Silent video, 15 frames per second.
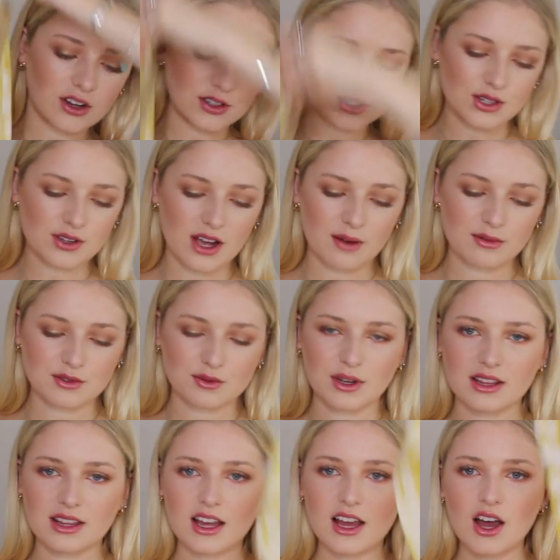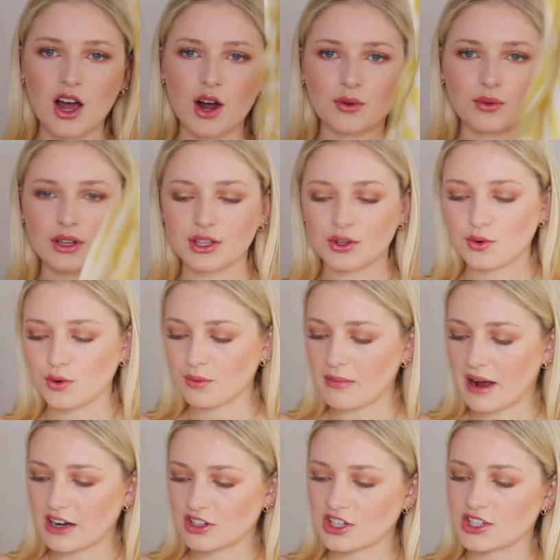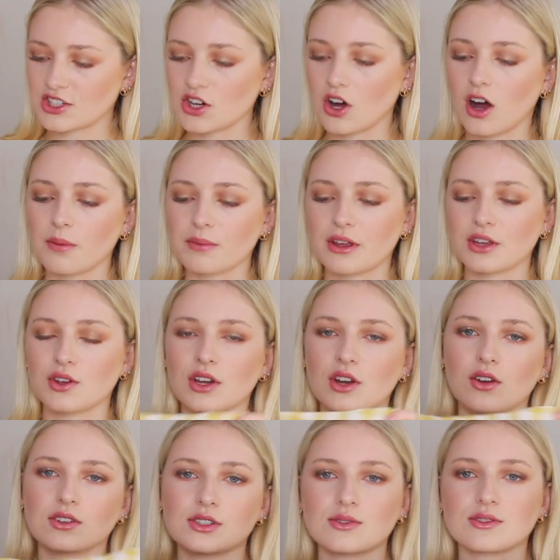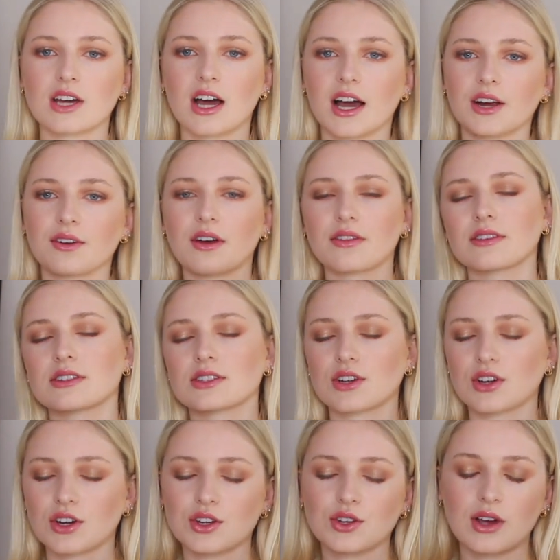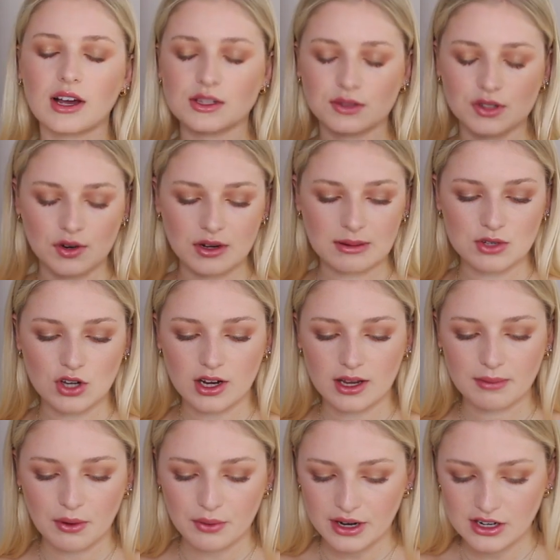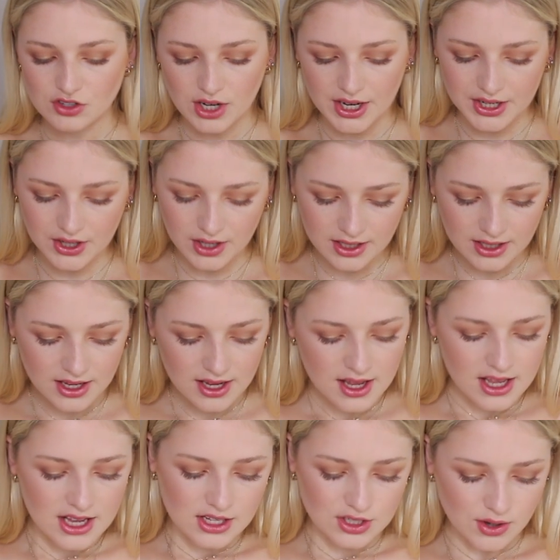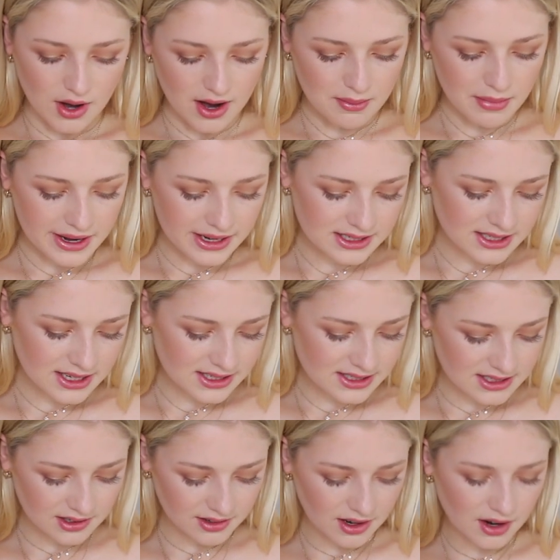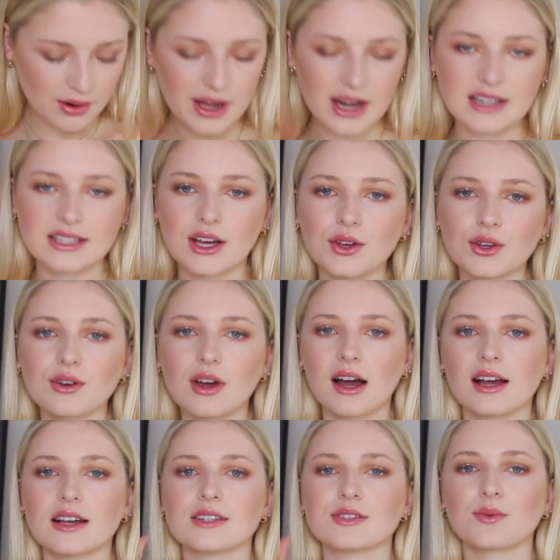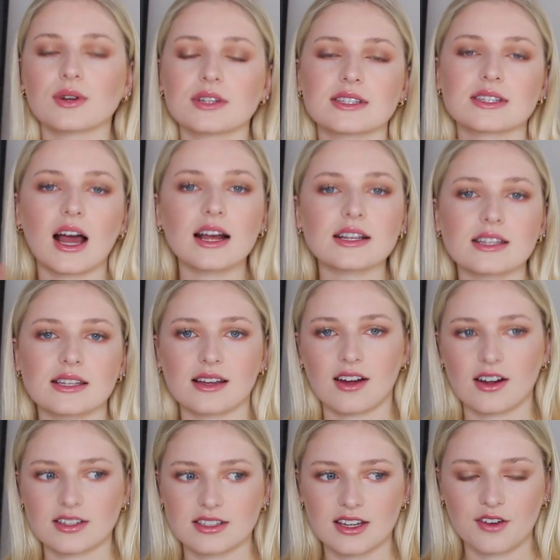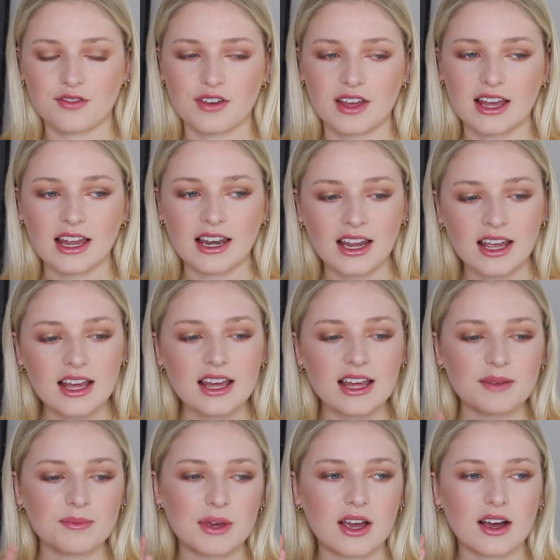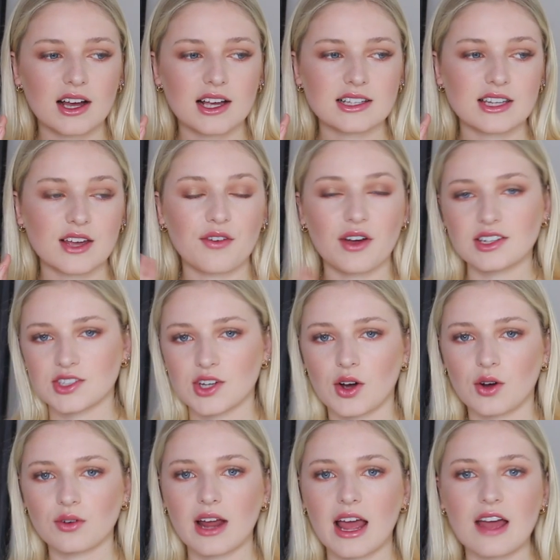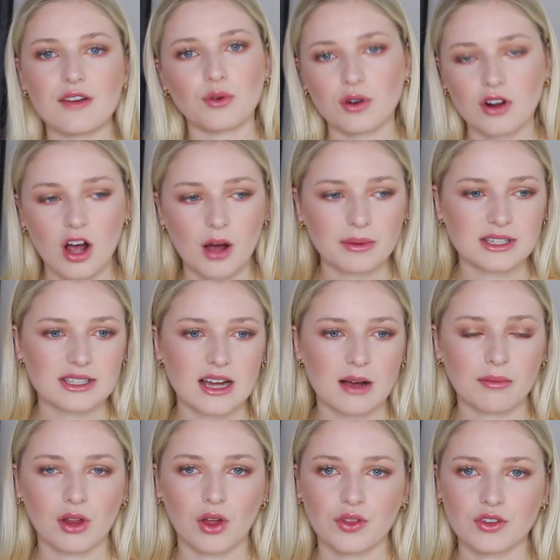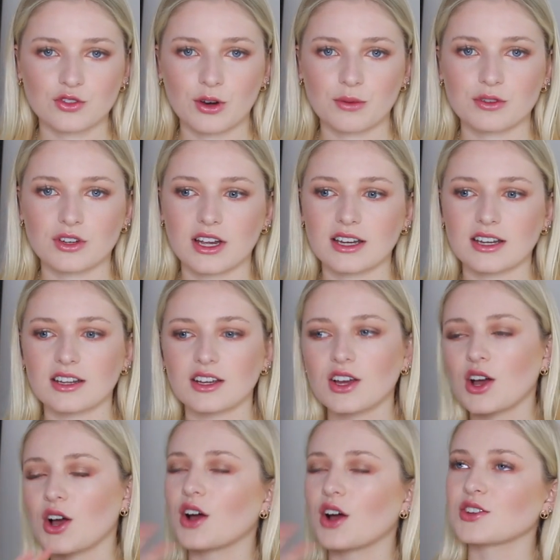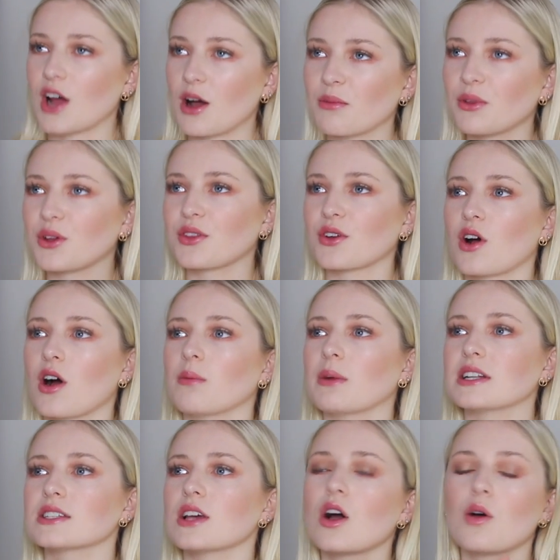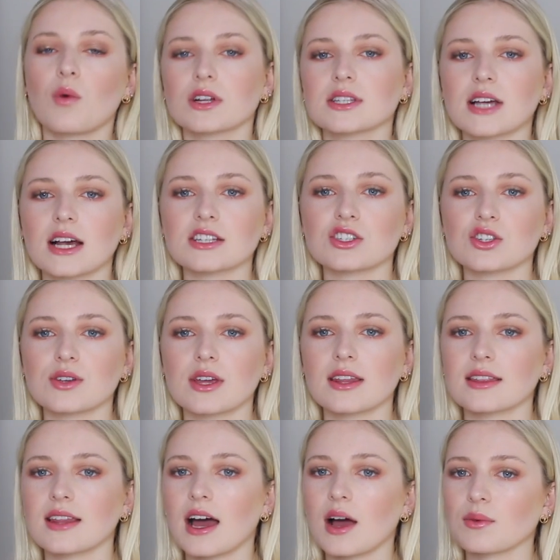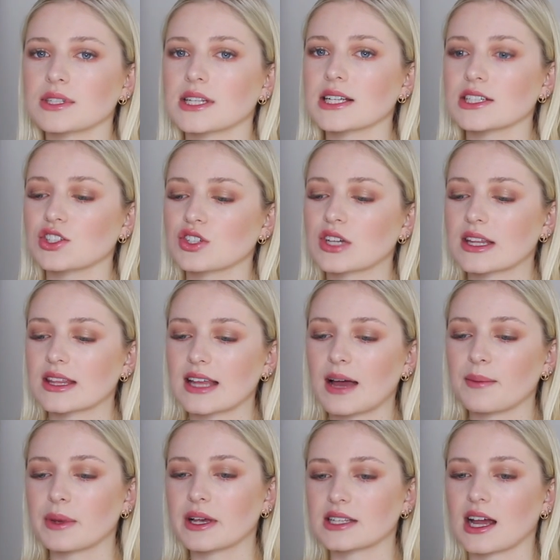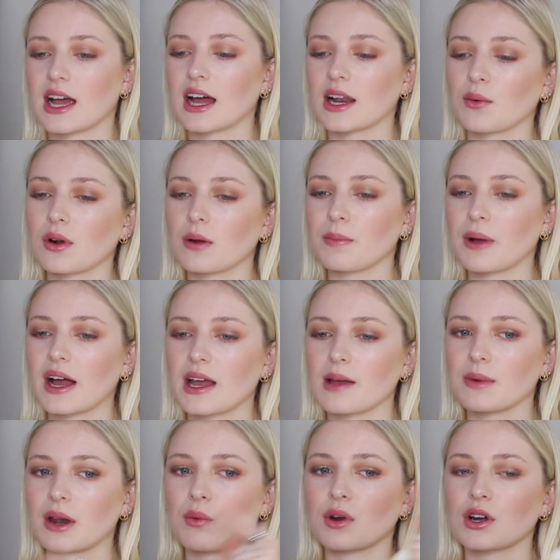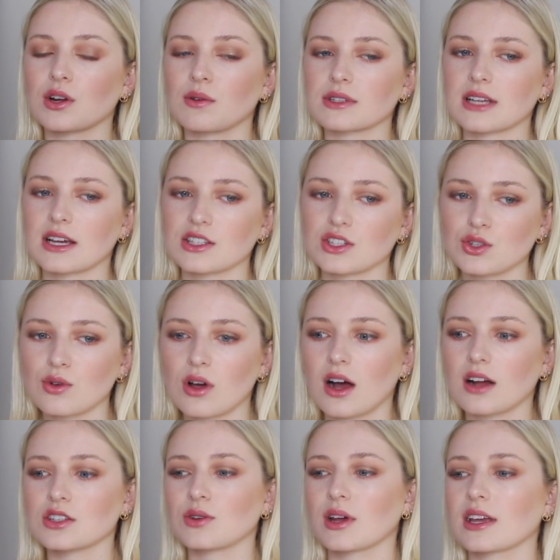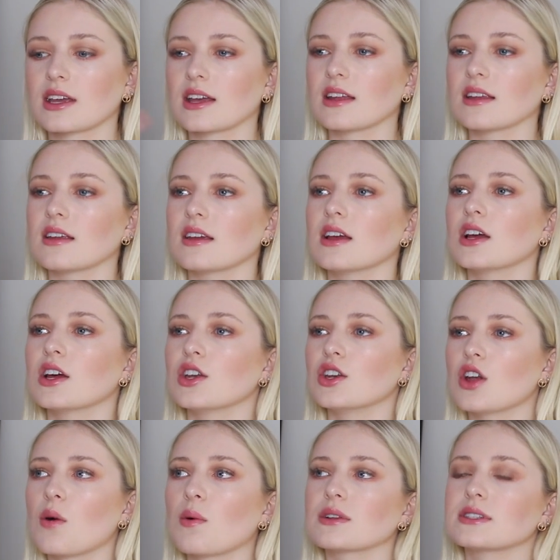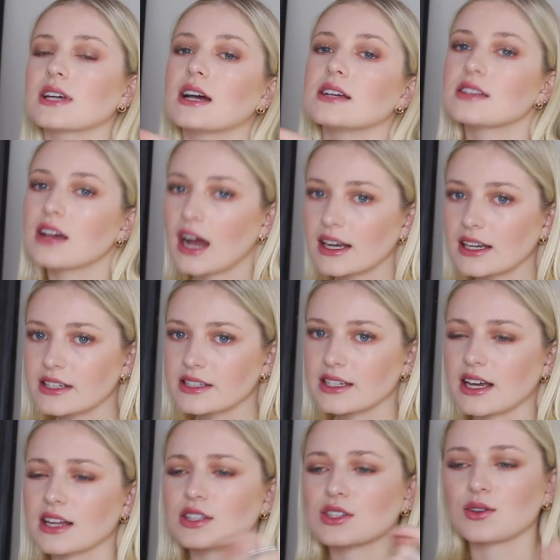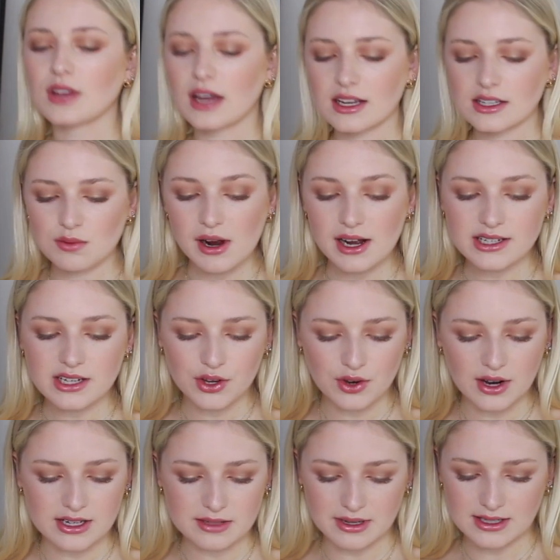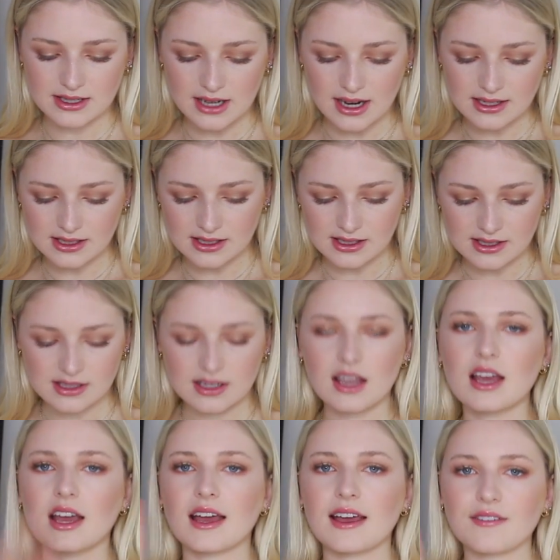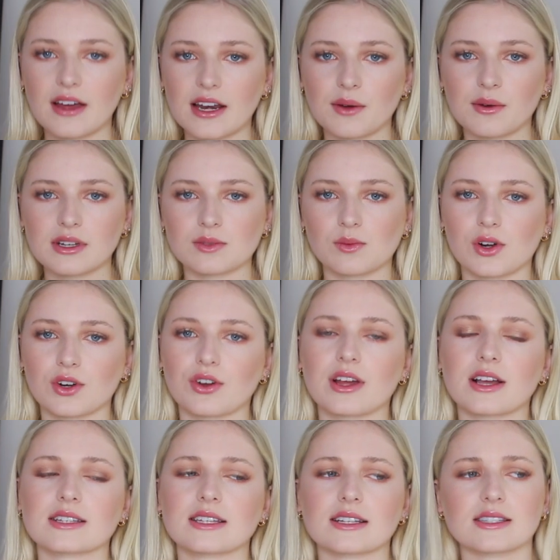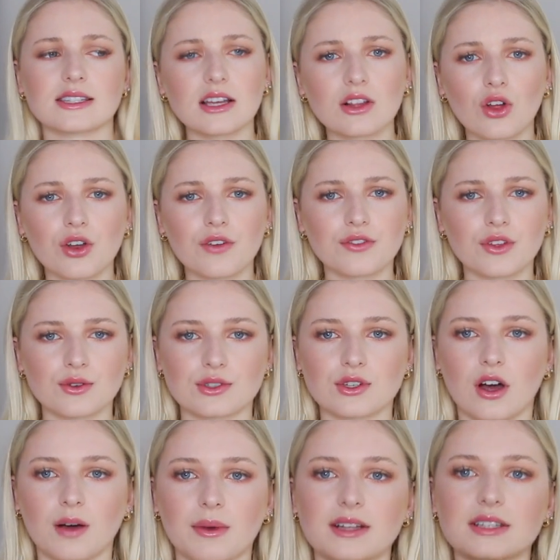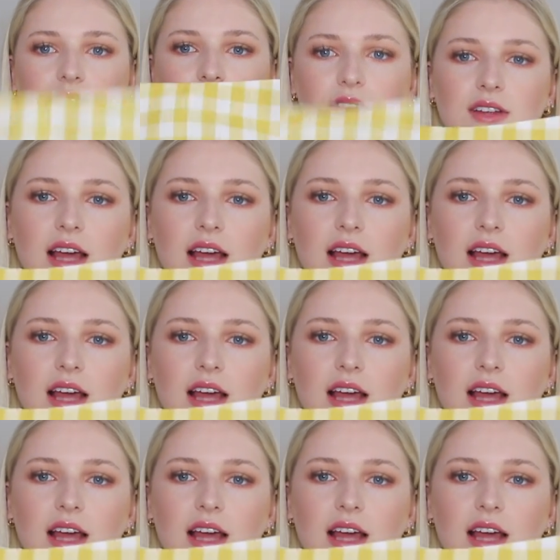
It also comes with a really cool matching top that you can also tie around the skirt. You guys will know what I'm talking about when I try it on. So I got mine in size zero, and I tell you guys what sizes I got stuff in because if I don't, everyone comments down below in the description down below in the comments what size did you get in that what size did you get in that because I kind of want to buy it but I want to know what size you got so I can know what size I need to get so that is why I tell you guys my sizes if anyone is wondering because I see a lot of those comments